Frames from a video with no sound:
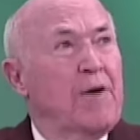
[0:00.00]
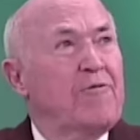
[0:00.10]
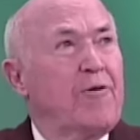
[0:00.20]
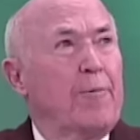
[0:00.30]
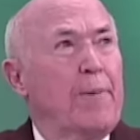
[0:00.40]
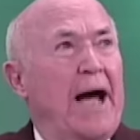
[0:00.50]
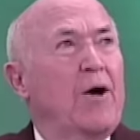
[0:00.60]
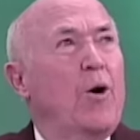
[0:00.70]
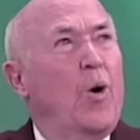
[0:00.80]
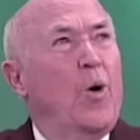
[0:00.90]
but for
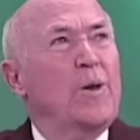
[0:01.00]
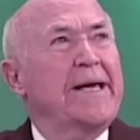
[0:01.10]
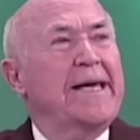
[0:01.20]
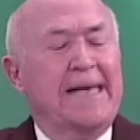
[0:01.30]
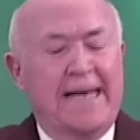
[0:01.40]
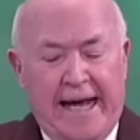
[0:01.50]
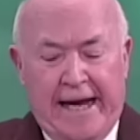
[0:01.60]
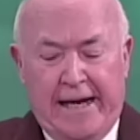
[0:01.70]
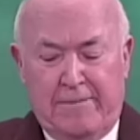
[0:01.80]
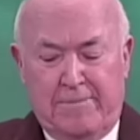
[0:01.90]
my holy
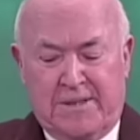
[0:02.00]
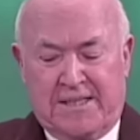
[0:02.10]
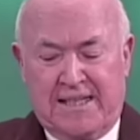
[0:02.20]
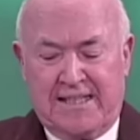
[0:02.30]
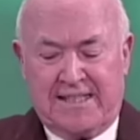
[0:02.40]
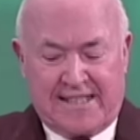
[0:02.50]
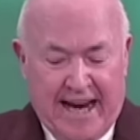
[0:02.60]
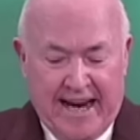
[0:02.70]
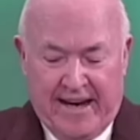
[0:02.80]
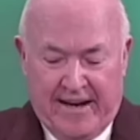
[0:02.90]
name's
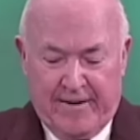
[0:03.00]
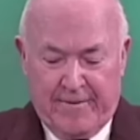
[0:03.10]
sake,